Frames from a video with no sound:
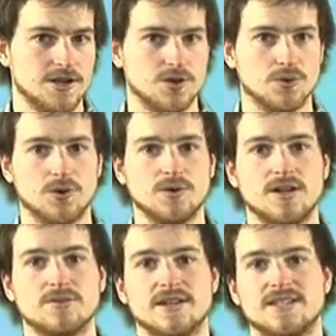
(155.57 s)
you
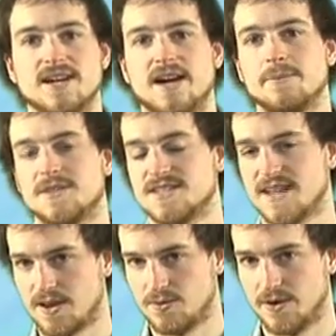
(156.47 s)
only read time the
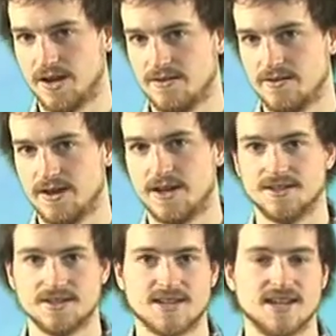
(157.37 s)
second way, in
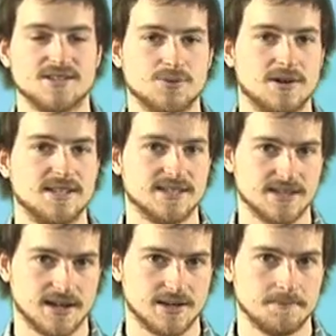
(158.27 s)
this case 20 to
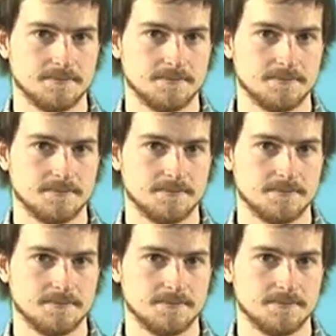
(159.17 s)
9.